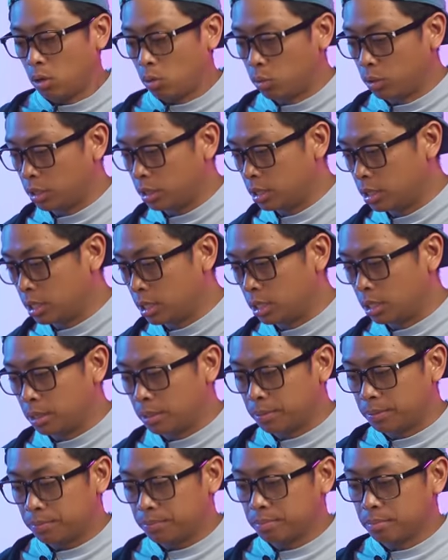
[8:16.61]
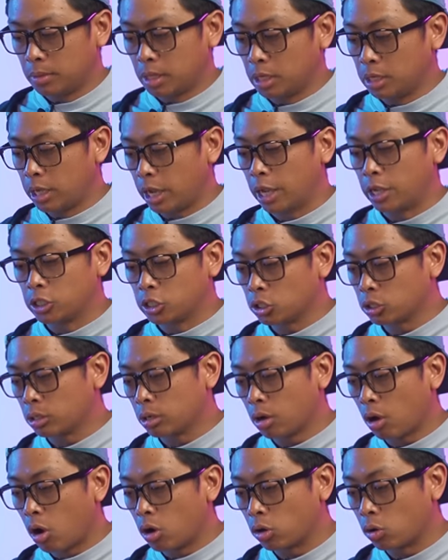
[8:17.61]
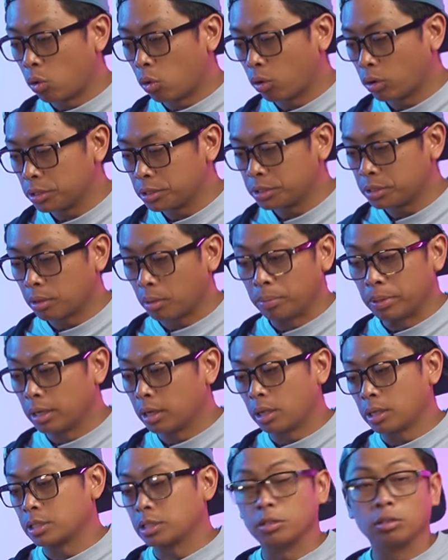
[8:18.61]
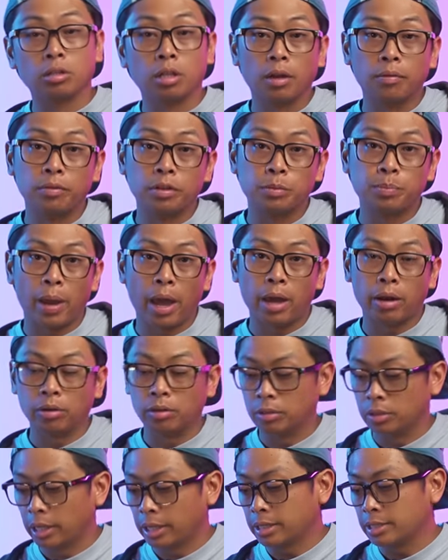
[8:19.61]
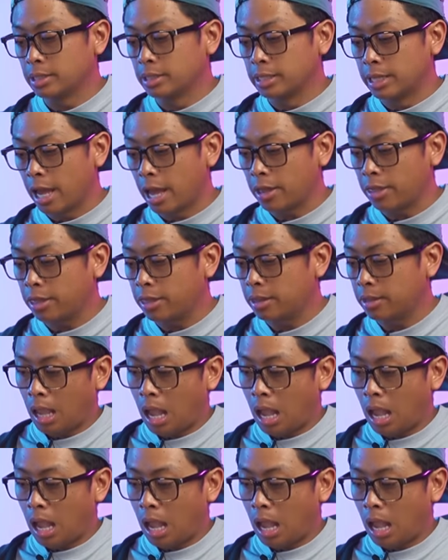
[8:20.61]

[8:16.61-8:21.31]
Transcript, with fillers: with the Engage Encores, albeit I still love this paddle like to death.